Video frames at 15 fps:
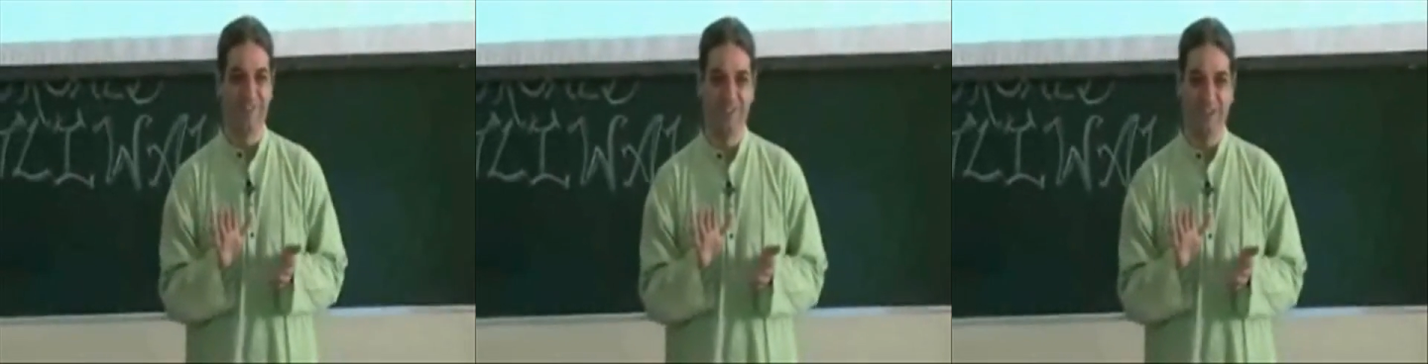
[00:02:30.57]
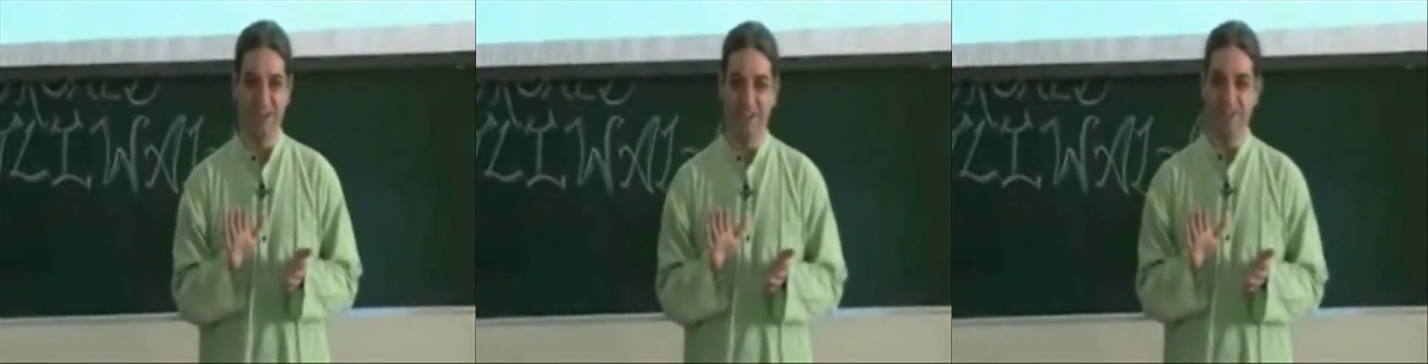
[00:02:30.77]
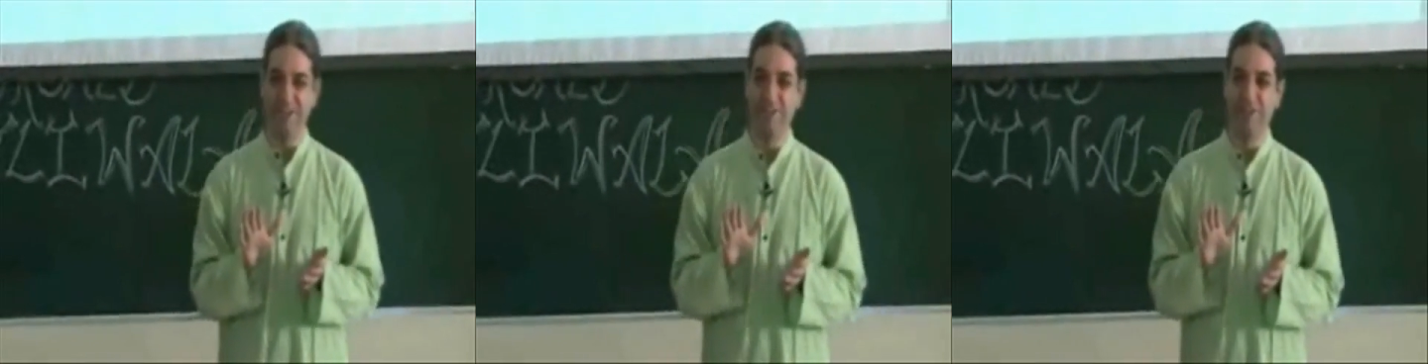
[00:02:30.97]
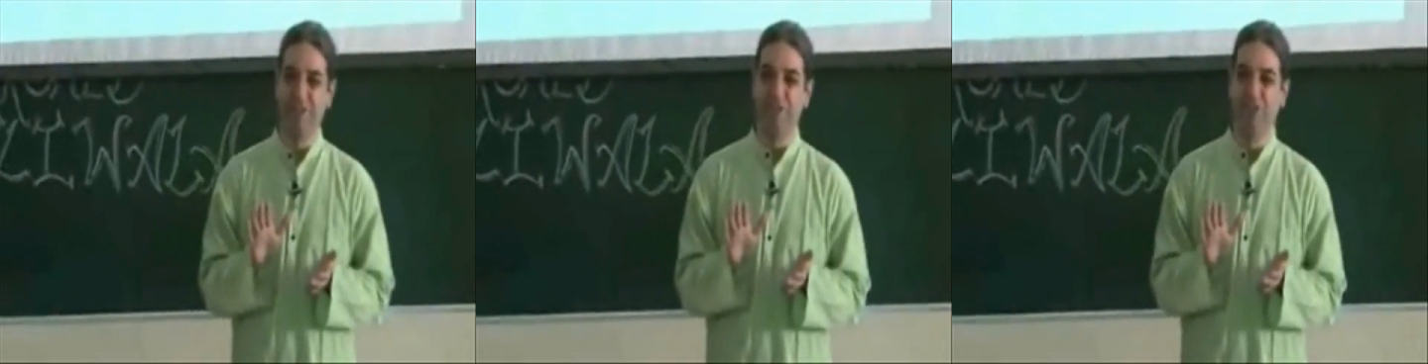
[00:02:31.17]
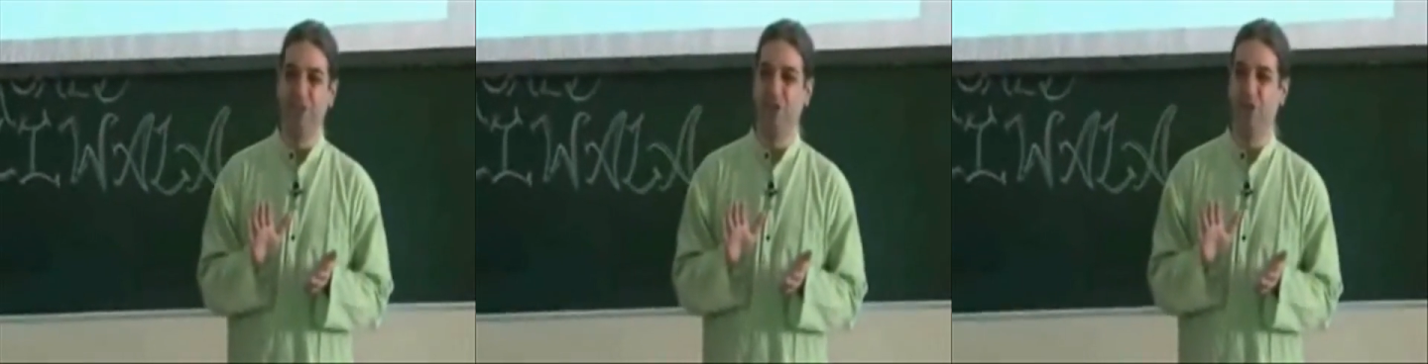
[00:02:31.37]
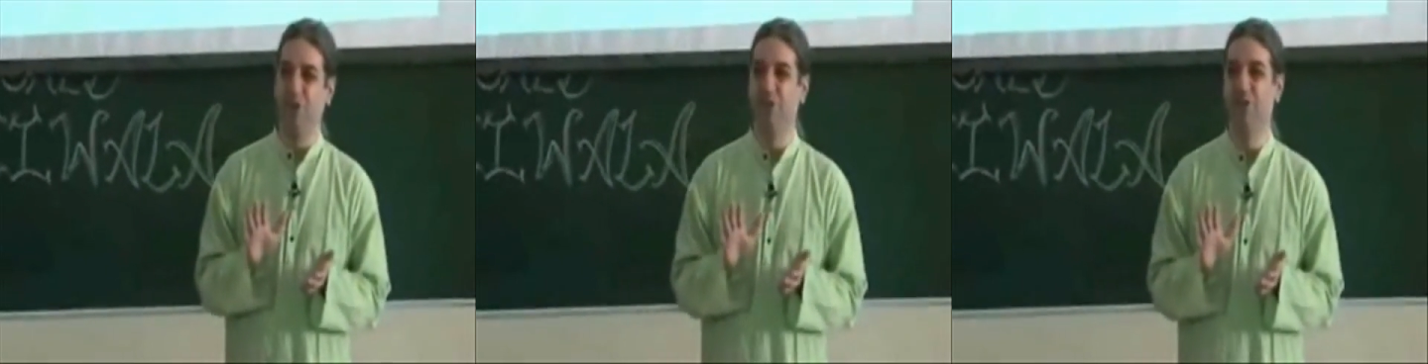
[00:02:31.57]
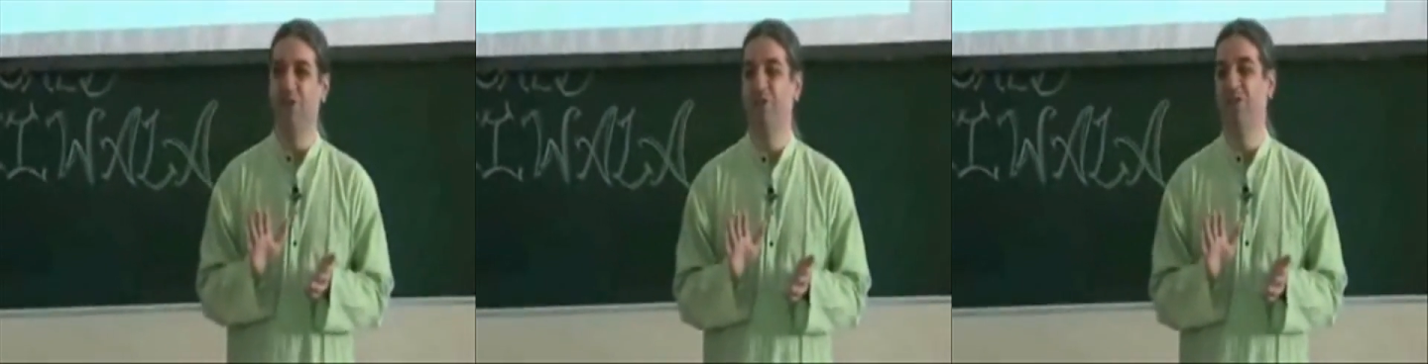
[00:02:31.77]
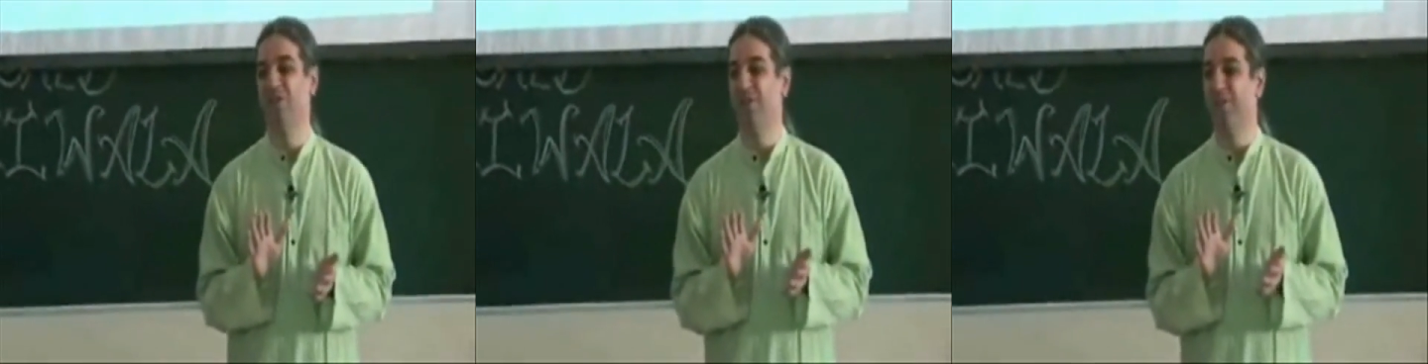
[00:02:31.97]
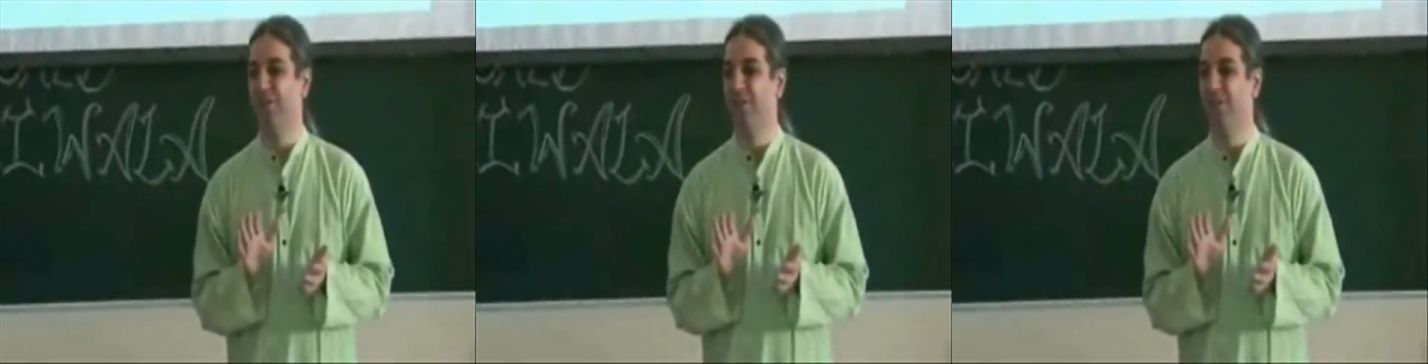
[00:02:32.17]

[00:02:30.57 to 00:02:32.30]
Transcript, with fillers: Right? So,